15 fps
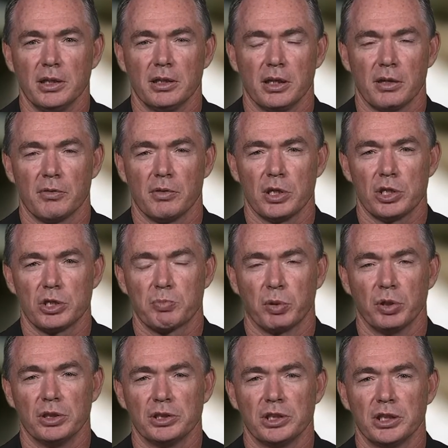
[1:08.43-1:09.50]
it's
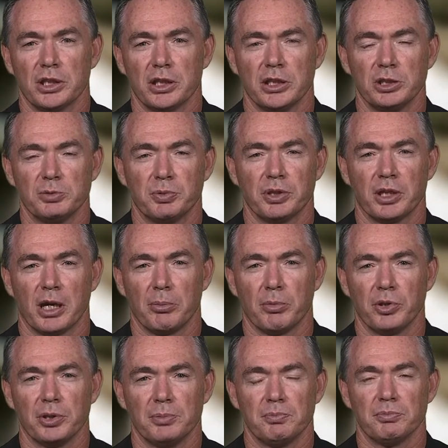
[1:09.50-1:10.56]
pleasing that he's been able
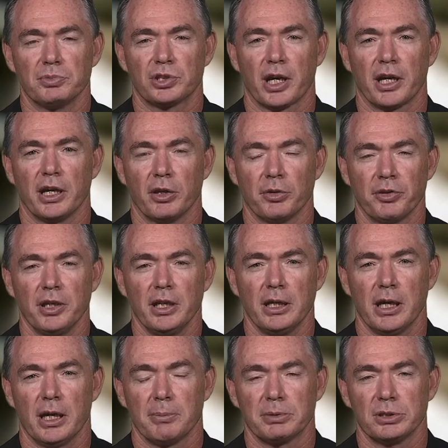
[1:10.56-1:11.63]
to stay healthy
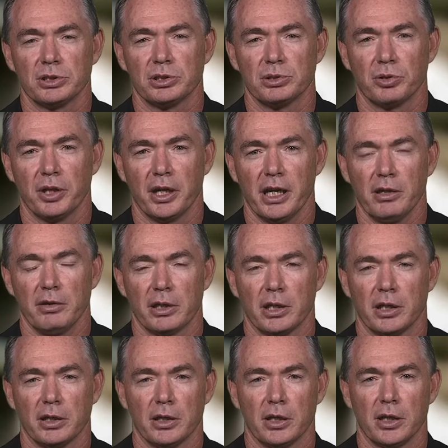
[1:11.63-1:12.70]
up until now,
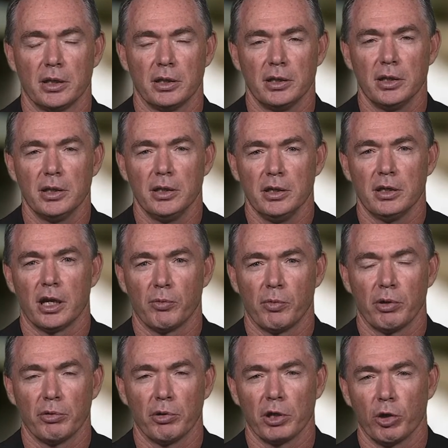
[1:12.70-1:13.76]
and uh, and we're
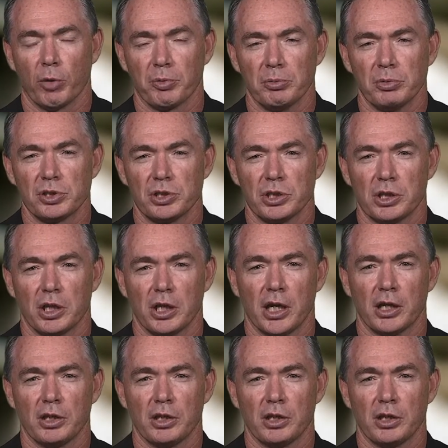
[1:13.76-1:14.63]
really optimistic there.